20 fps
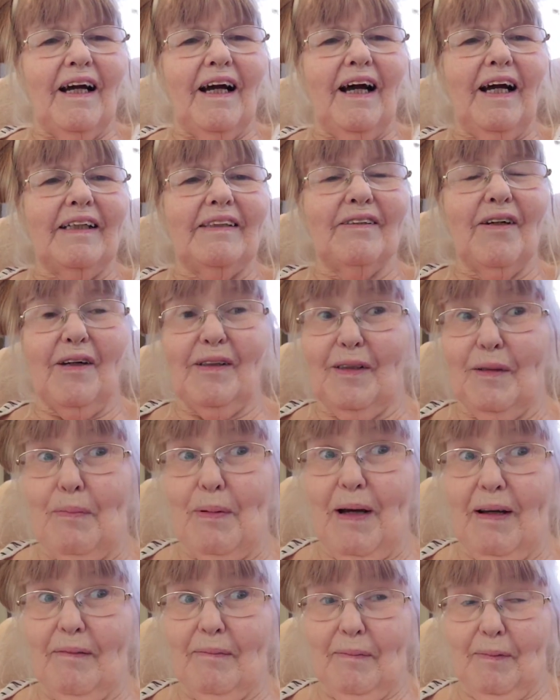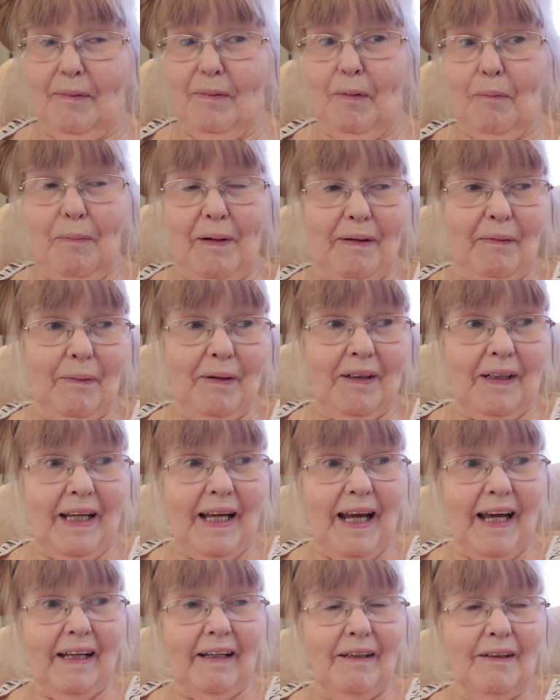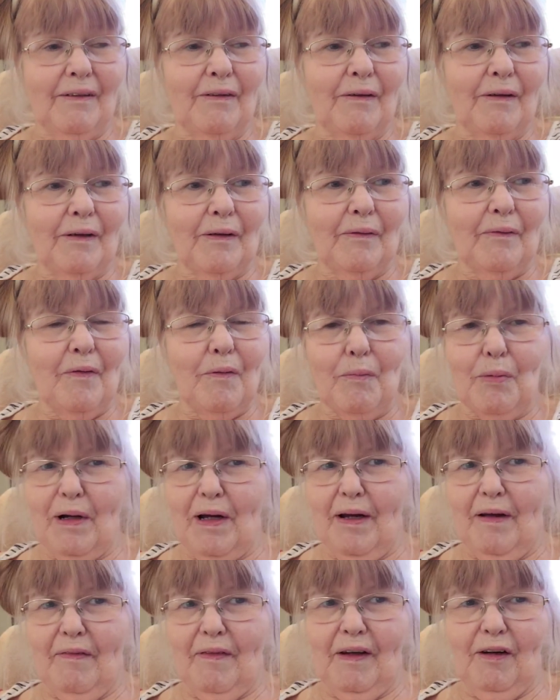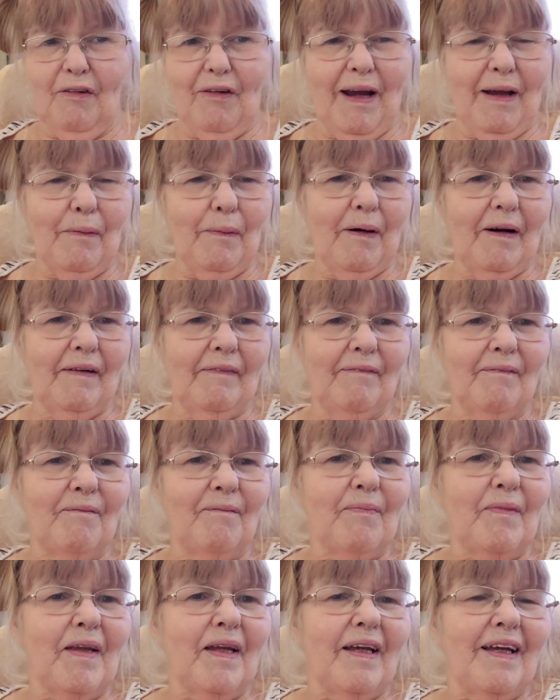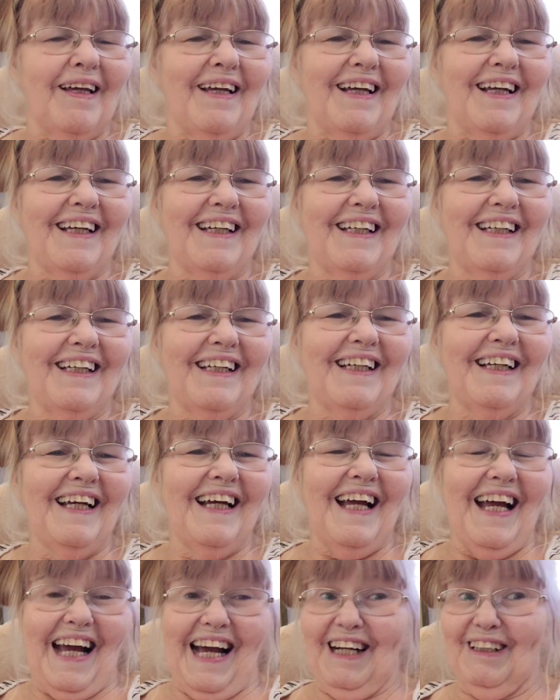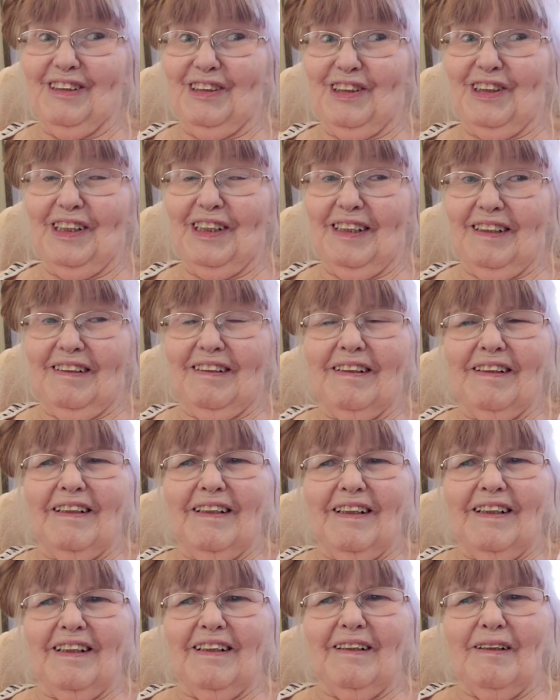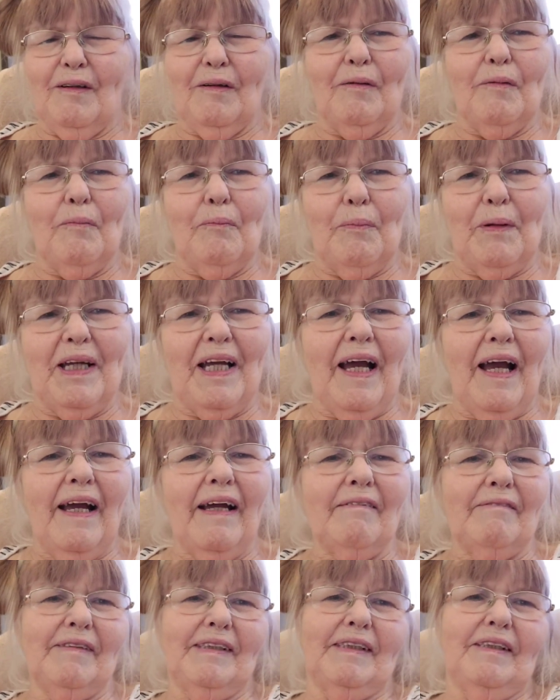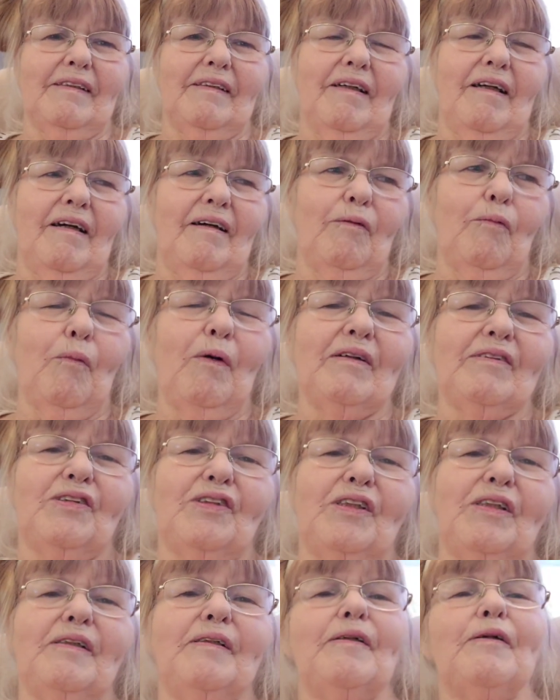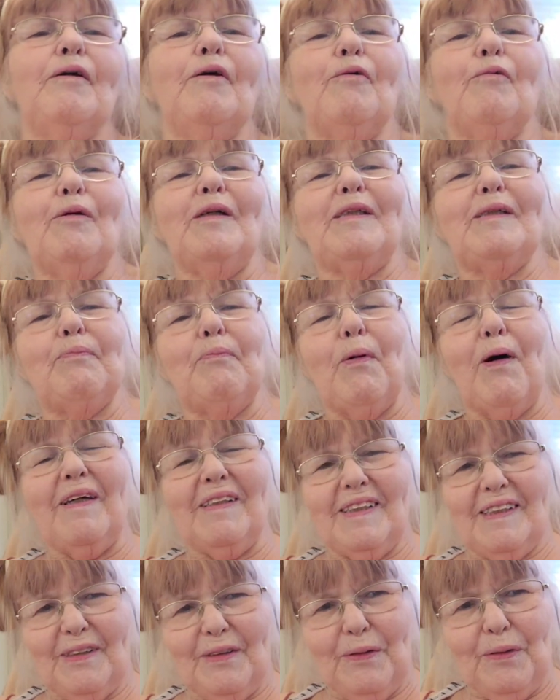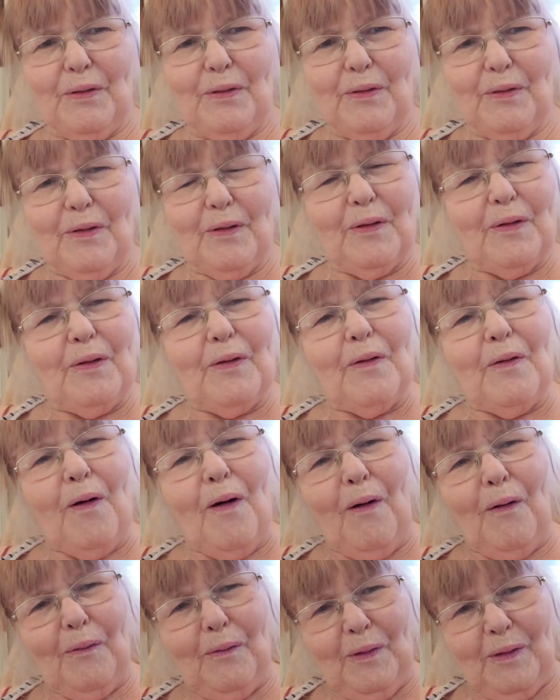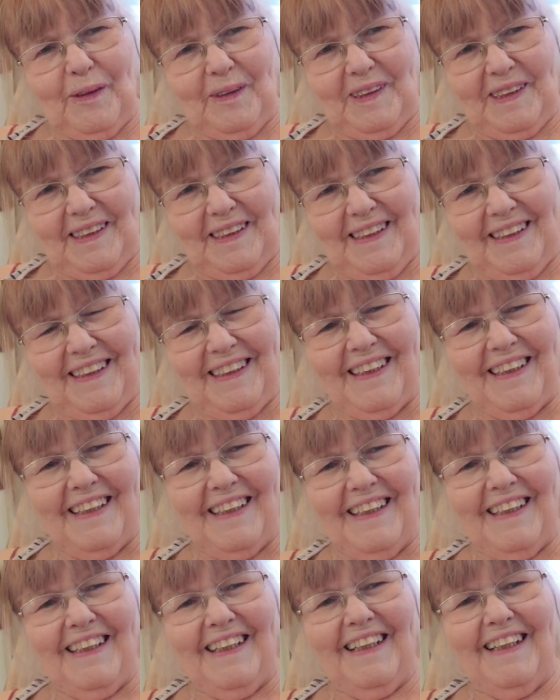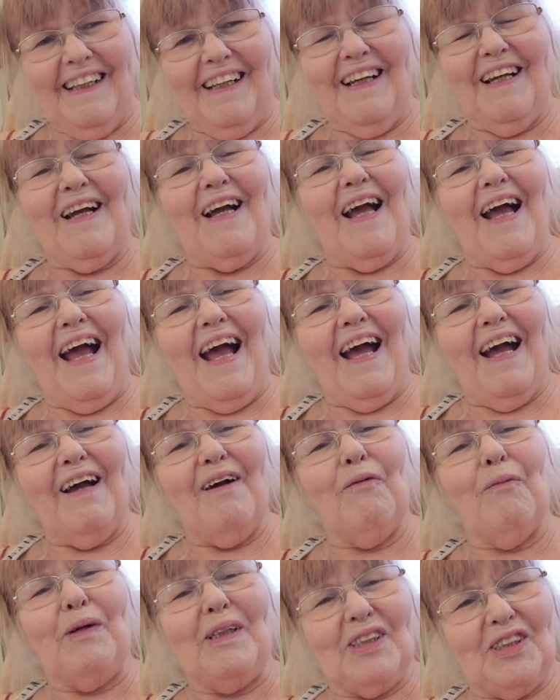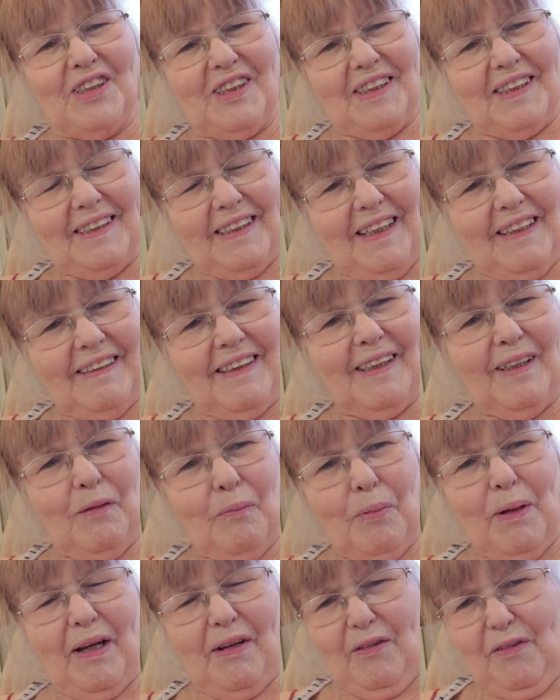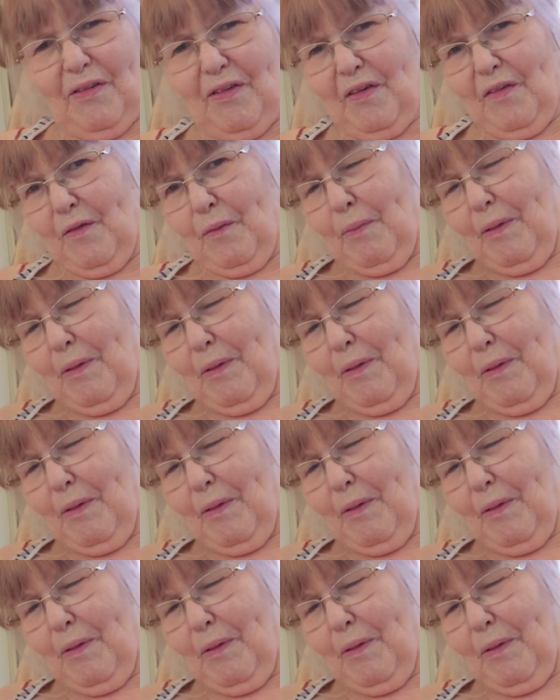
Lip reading: I talked about my one cat, Lulu, the gray one, how she behaves, well, she responds to her owner's wishes a little better than the